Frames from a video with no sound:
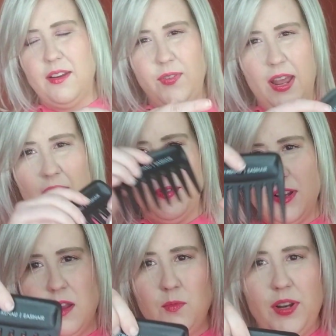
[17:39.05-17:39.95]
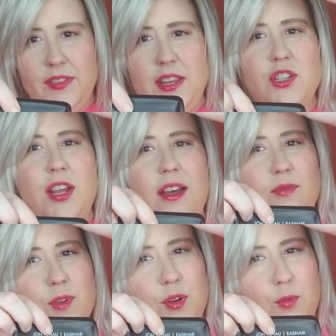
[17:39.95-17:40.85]
If you haven't gotten one of these yet
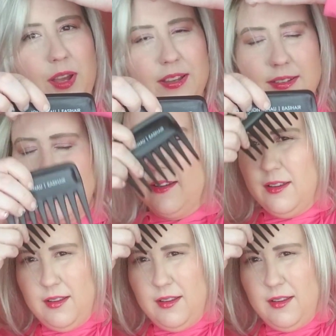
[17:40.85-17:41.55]
for your wigs,